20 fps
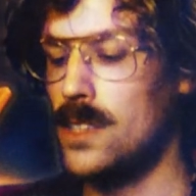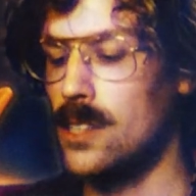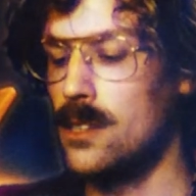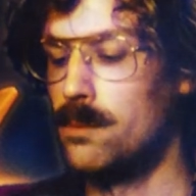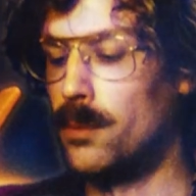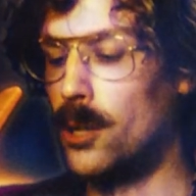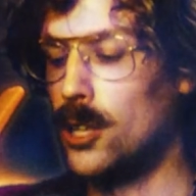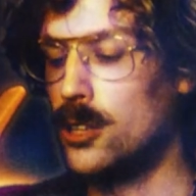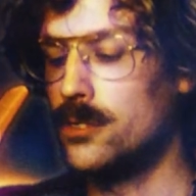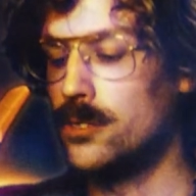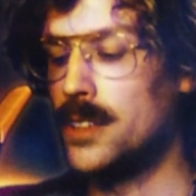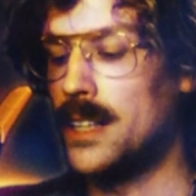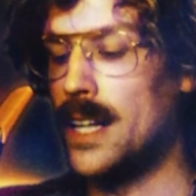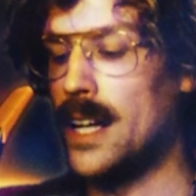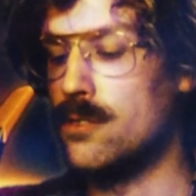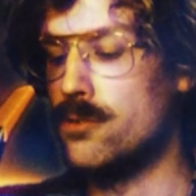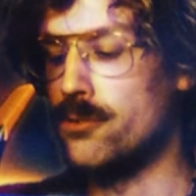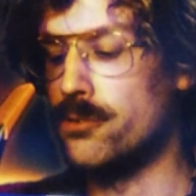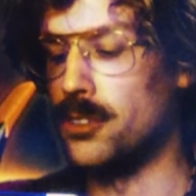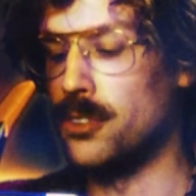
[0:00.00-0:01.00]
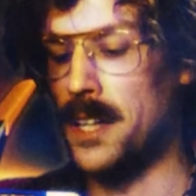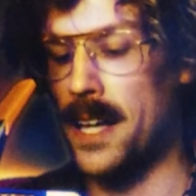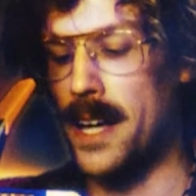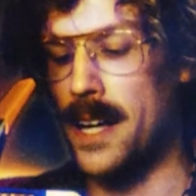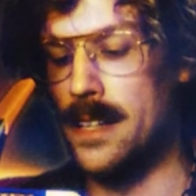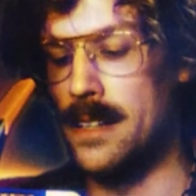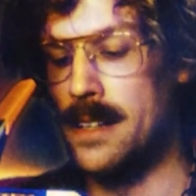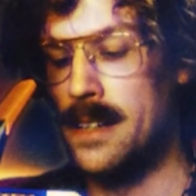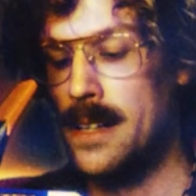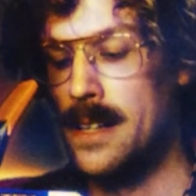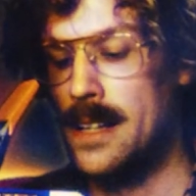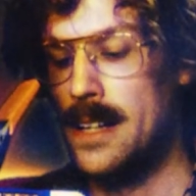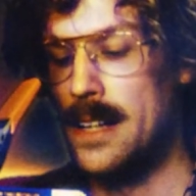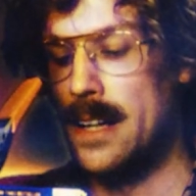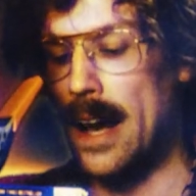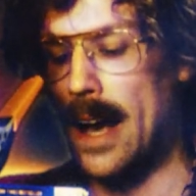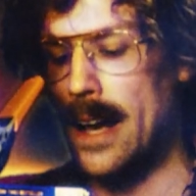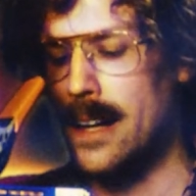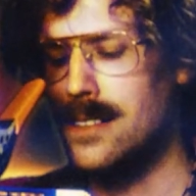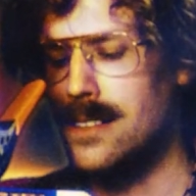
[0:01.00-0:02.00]
Marvin had fled.
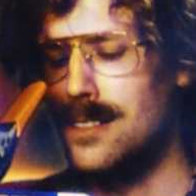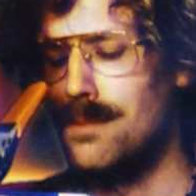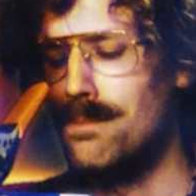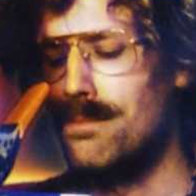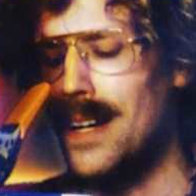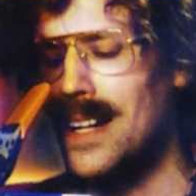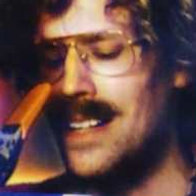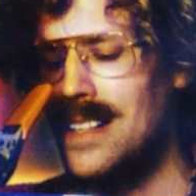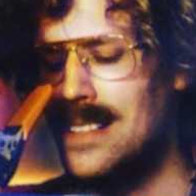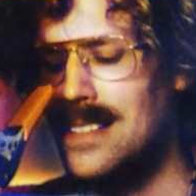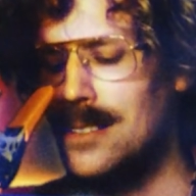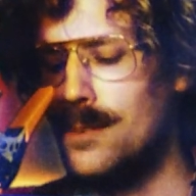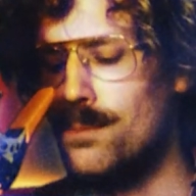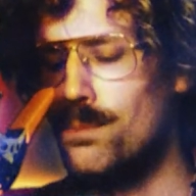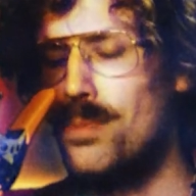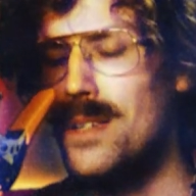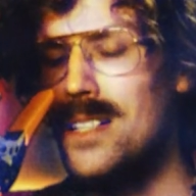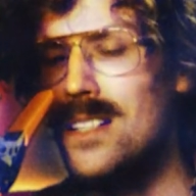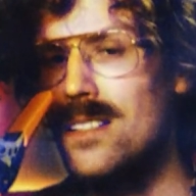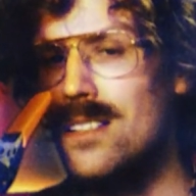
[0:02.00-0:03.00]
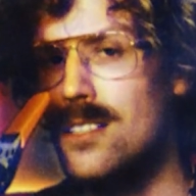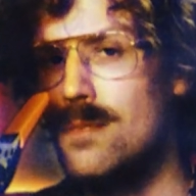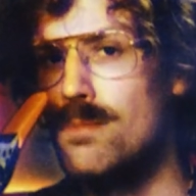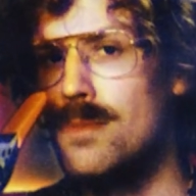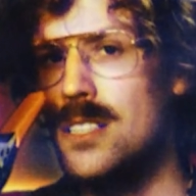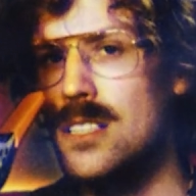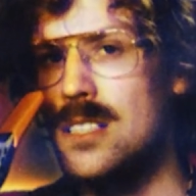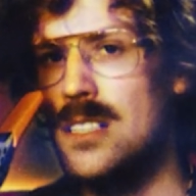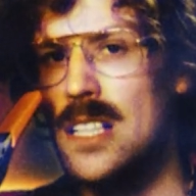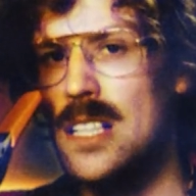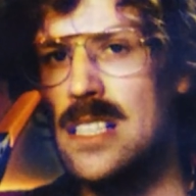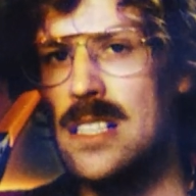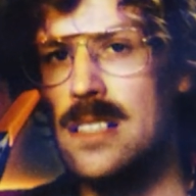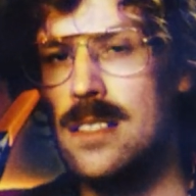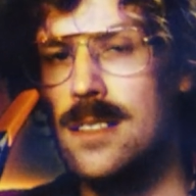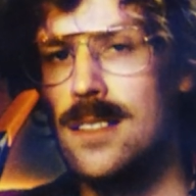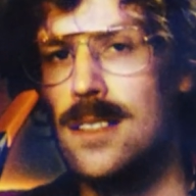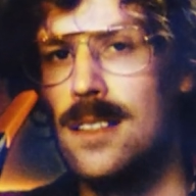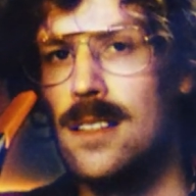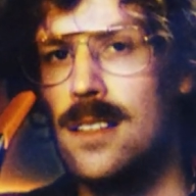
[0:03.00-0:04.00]
I had made the biggest mistake
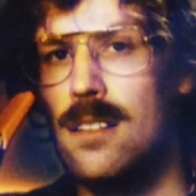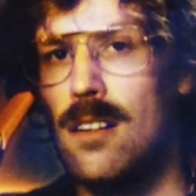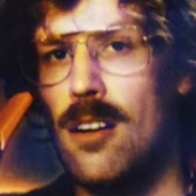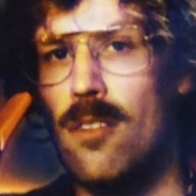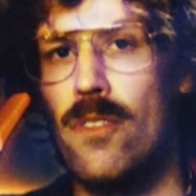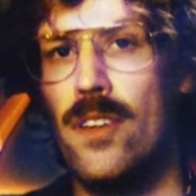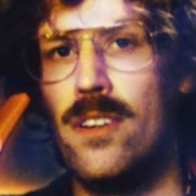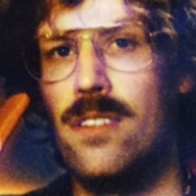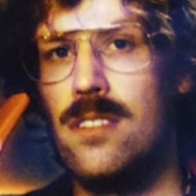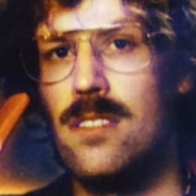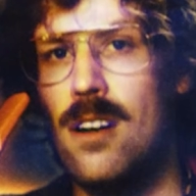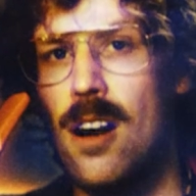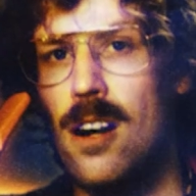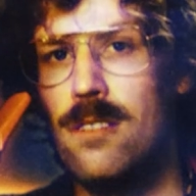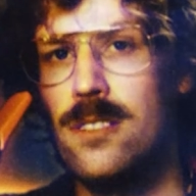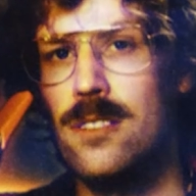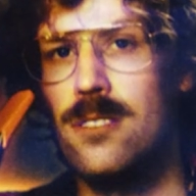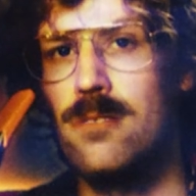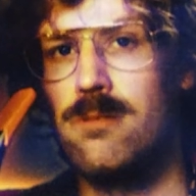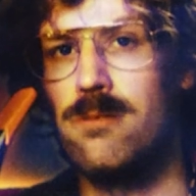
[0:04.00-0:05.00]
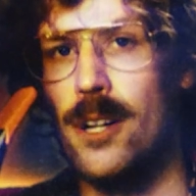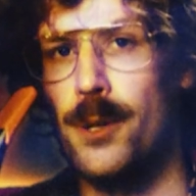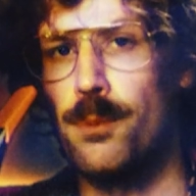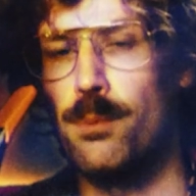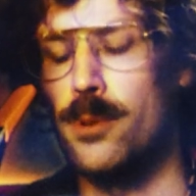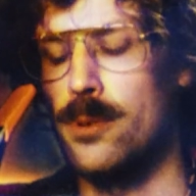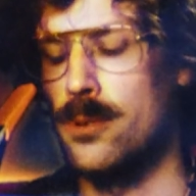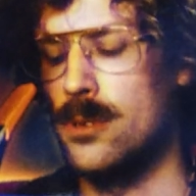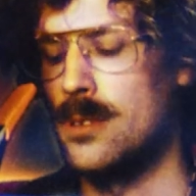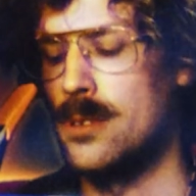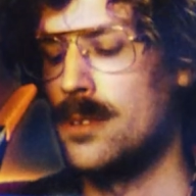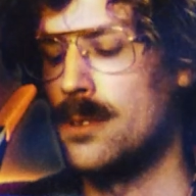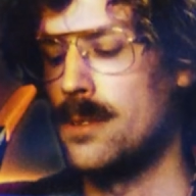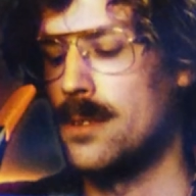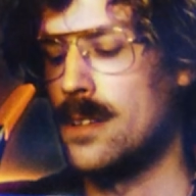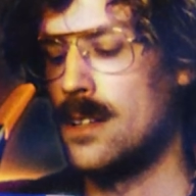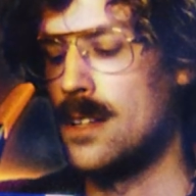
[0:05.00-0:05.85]
of the novice rapers.